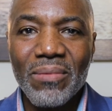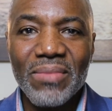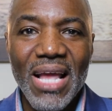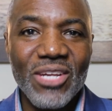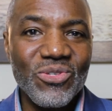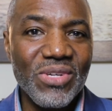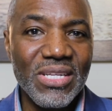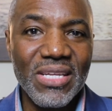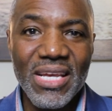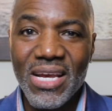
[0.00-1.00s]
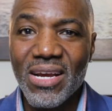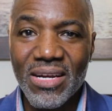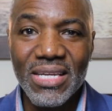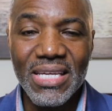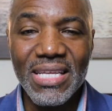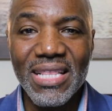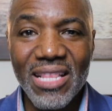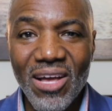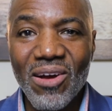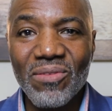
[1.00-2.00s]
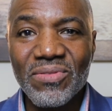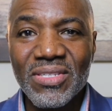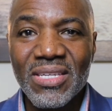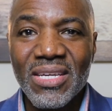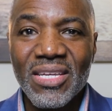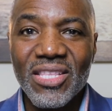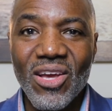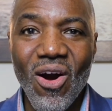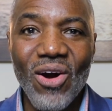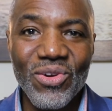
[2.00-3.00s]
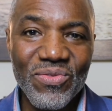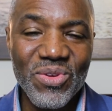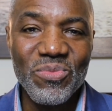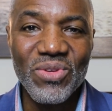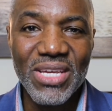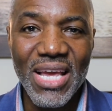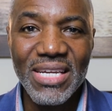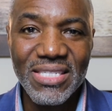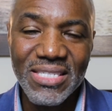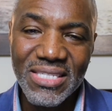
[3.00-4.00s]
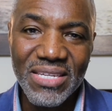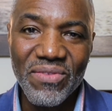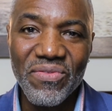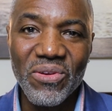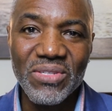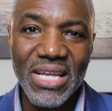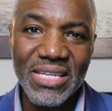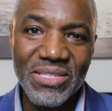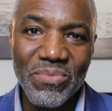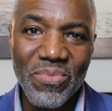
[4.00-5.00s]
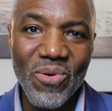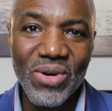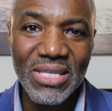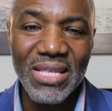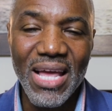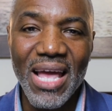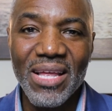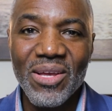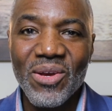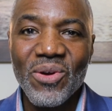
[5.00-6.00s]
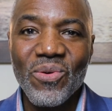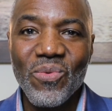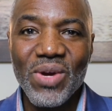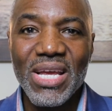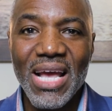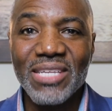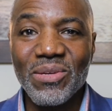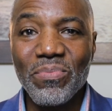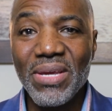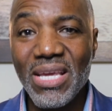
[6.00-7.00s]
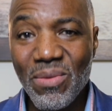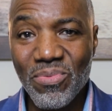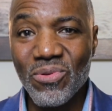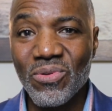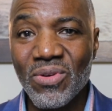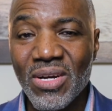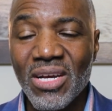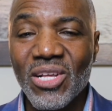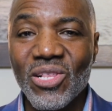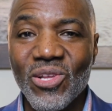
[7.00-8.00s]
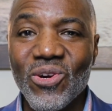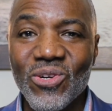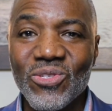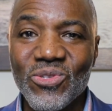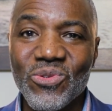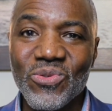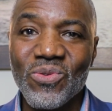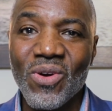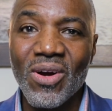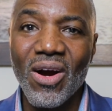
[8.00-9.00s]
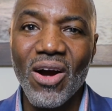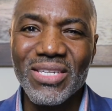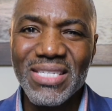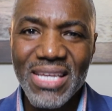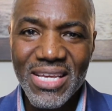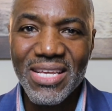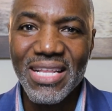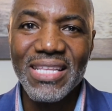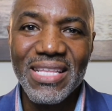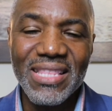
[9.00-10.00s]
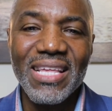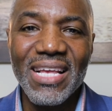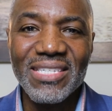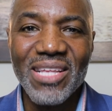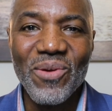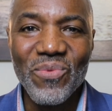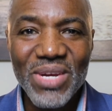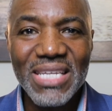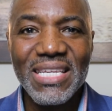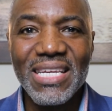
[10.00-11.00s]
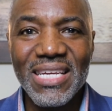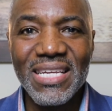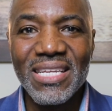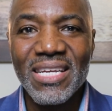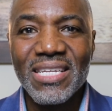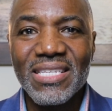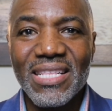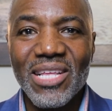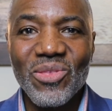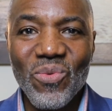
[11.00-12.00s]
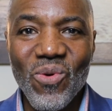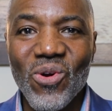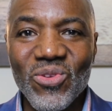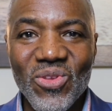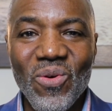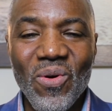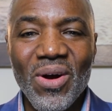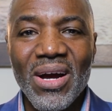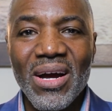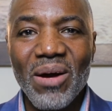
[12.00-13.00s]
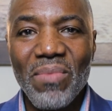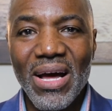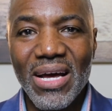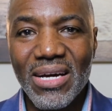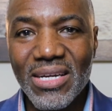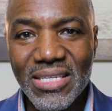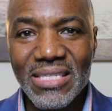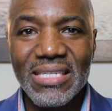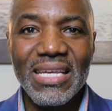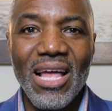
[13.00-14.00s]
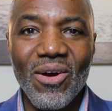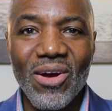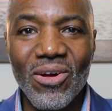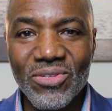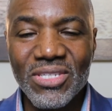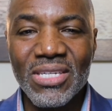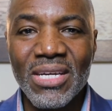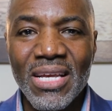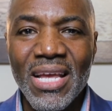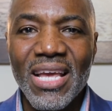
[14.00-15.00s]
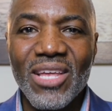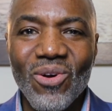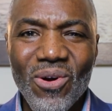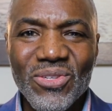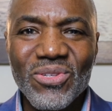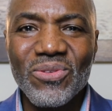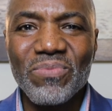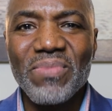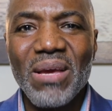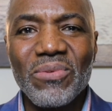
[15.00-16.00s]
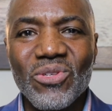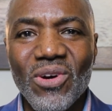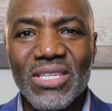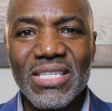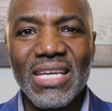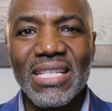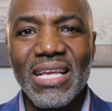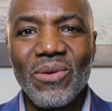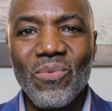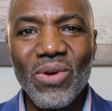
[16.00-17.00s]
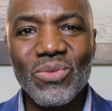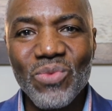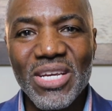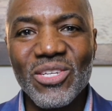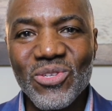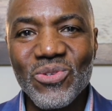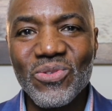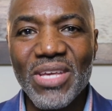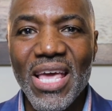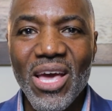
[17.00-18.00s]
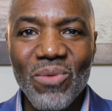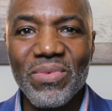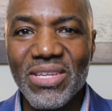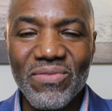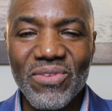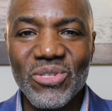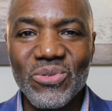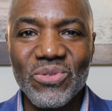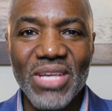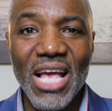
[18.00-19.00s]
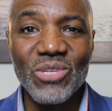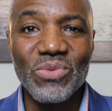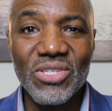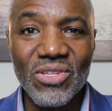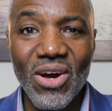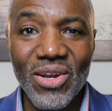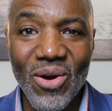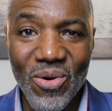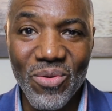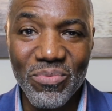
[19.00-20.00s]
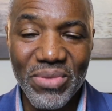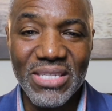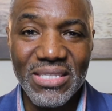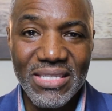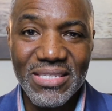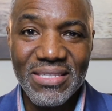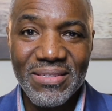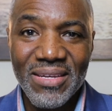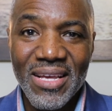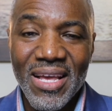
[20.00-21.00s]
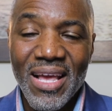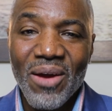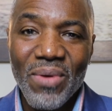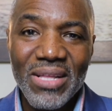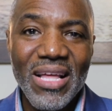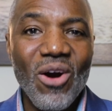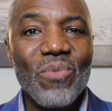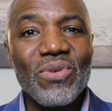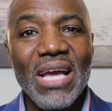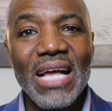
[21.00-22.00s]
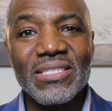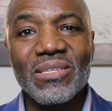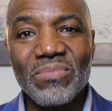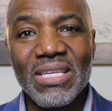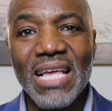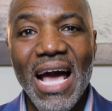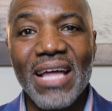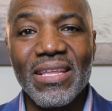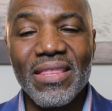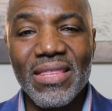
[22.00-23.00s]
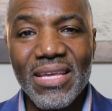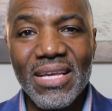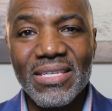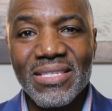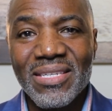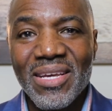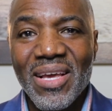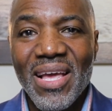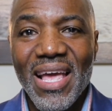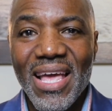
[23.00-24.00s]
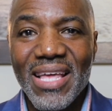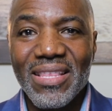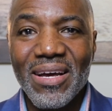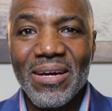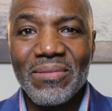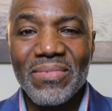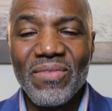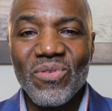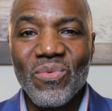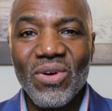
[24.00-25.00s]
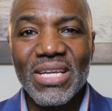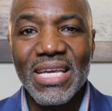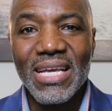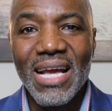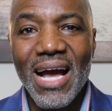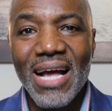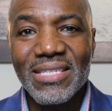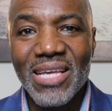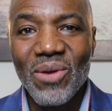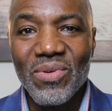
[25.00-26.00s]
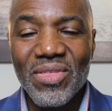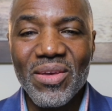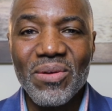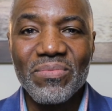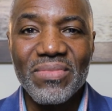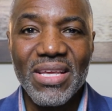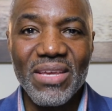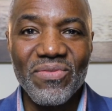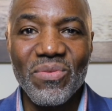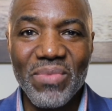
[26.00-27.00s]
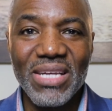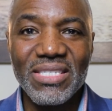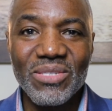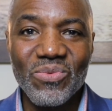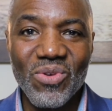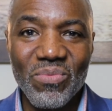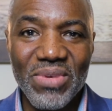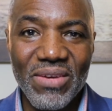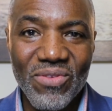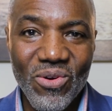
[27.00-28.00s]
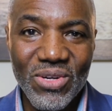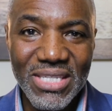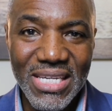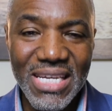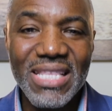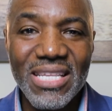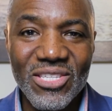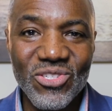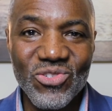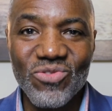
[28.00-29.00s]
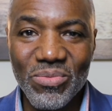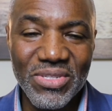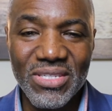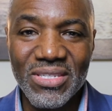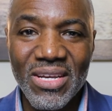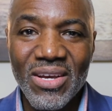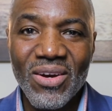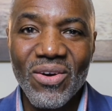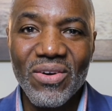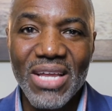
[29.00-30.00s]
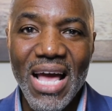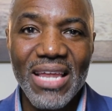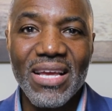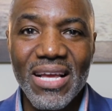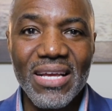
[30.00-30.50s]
As you can hear, he loves the art of communication. He feels that it's important that we as a people learn to articulate the things that we need to let the world know about us and our culture, and also be able to articulate what we can do to help individuals as we start our own business. Well, I hope you got something out of this, and if you want to get in contact with him, the information will be, of course, in the description on how to